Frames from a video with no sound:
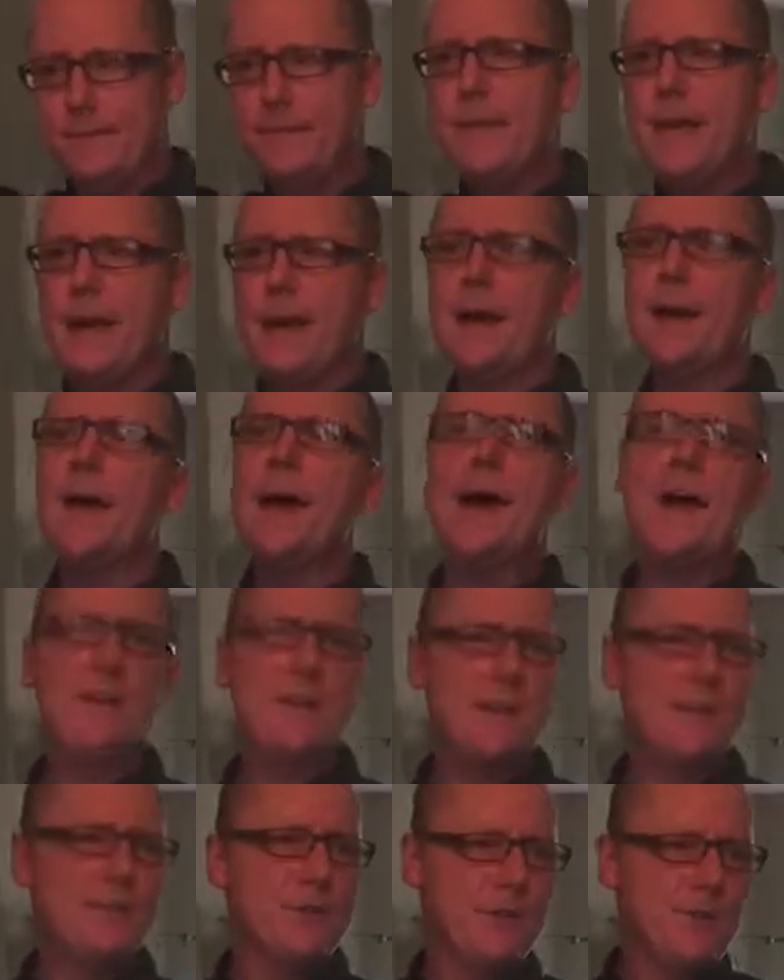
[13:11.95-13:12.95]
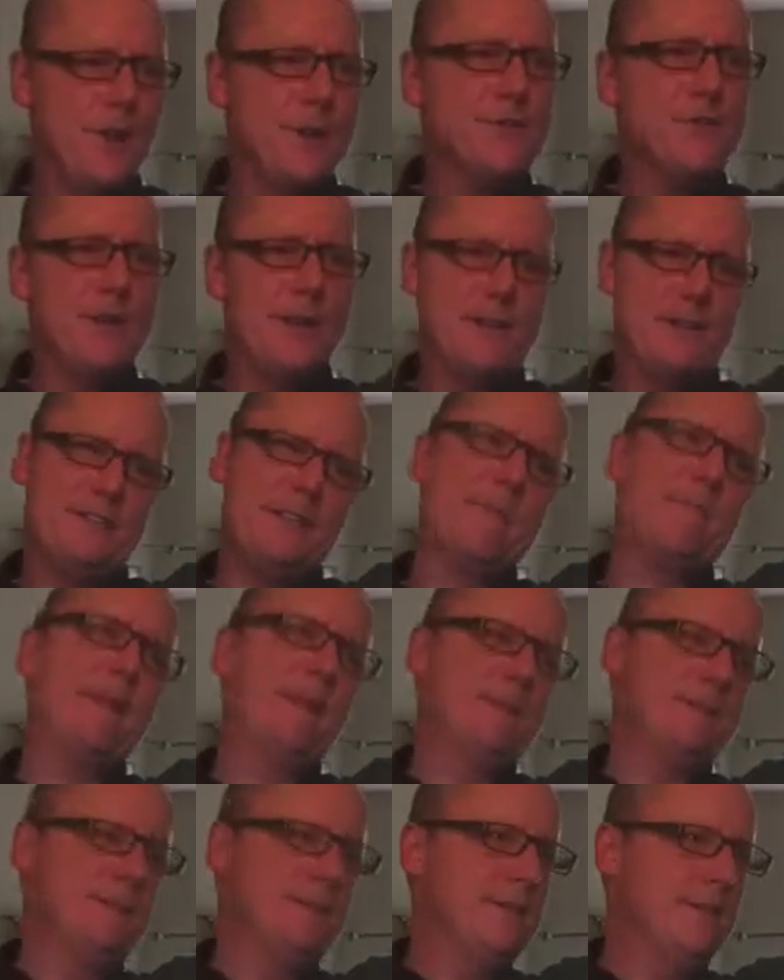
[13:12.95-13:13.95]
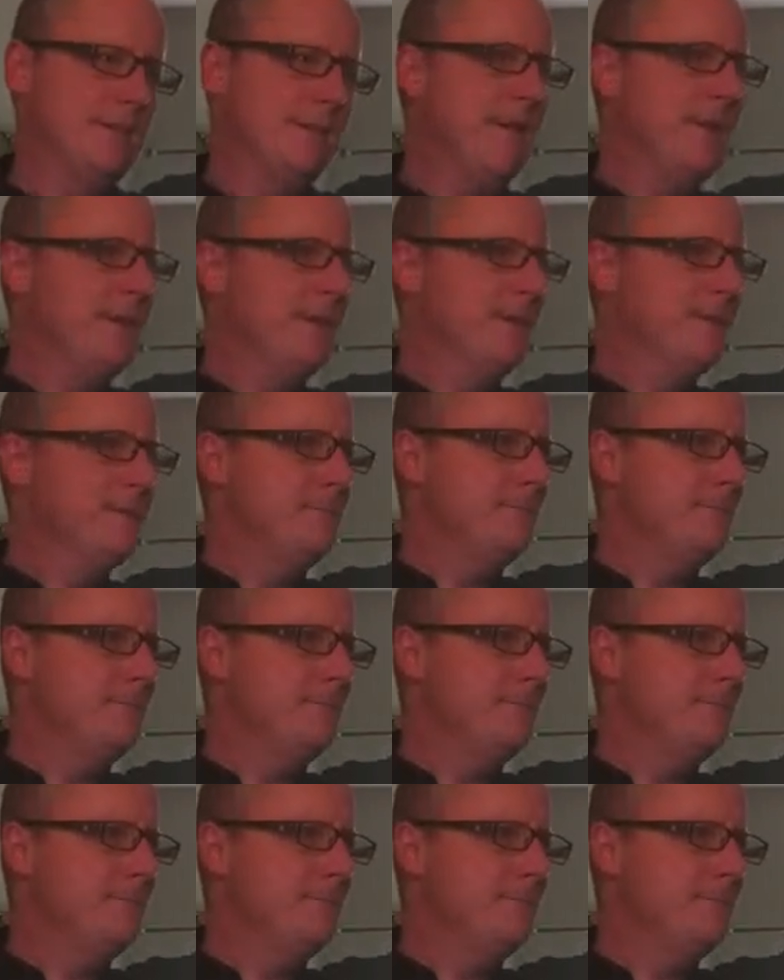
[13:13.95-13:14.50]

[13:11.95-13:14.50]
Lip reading: Yeah, I think so. Raise your hand. Does that make sense? Yeah.